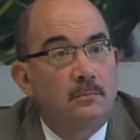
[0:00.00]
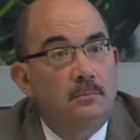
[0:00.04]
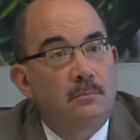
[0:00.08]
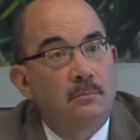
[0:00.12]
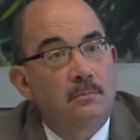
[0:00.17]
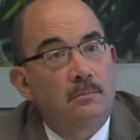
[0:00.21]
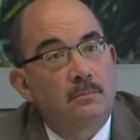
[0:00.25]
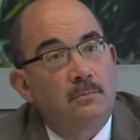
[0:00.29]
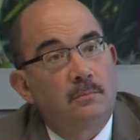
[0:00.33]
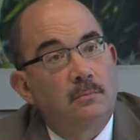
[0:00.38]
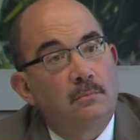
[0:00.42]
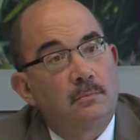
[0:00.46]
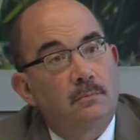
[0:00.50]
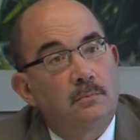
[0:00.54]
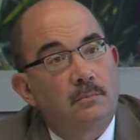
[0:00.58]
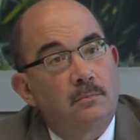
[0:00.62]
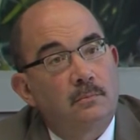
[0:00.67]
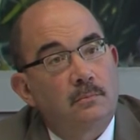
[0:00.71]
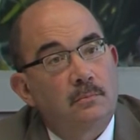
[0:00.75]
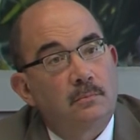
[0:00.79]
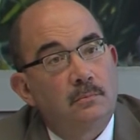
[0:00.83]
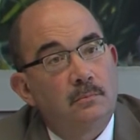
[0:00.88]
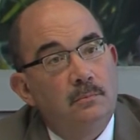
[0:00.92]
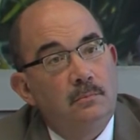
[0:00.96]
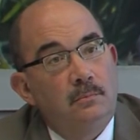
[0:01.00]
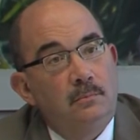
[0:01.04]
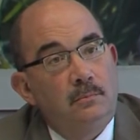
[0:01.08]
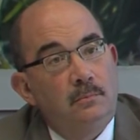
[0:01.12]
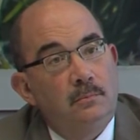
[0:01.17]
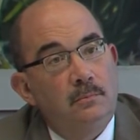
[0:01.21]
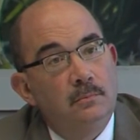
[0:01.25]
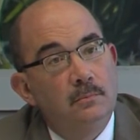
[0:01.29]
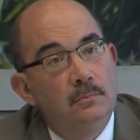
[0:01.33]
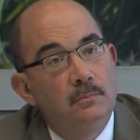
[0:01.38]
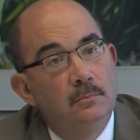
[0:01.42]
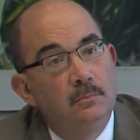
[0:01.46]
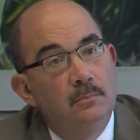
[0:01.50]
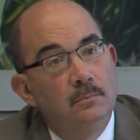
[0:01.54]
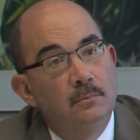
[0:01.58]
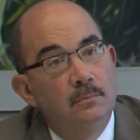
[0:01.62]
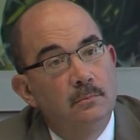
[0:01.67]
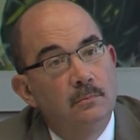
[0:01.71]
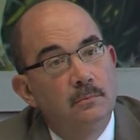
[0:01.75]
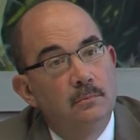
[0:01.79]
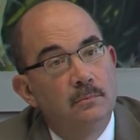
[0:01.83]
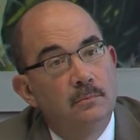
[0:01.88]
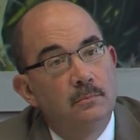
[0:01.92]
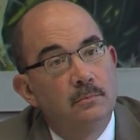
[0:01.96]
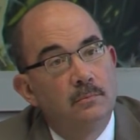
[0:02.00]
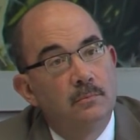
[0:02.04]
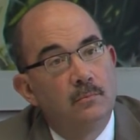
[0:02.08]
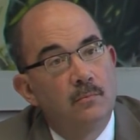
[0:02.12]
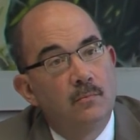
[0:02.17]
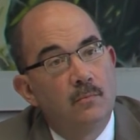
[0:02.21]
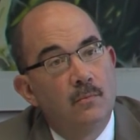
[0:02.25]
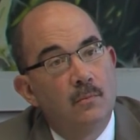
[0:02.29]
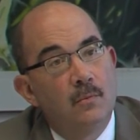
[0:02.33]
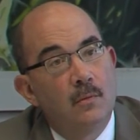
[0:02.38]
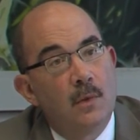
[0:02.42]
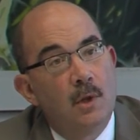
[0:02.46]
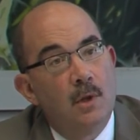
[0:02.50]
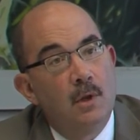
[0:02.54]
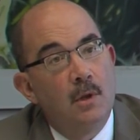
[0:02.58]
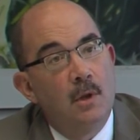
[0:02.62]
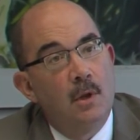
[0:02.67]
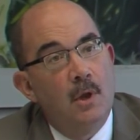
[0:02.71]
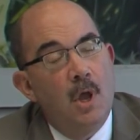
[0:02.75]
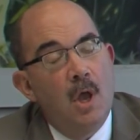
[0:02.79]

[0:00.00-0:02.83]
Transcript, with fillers: wouldn't all disappear in one piece overnight, right?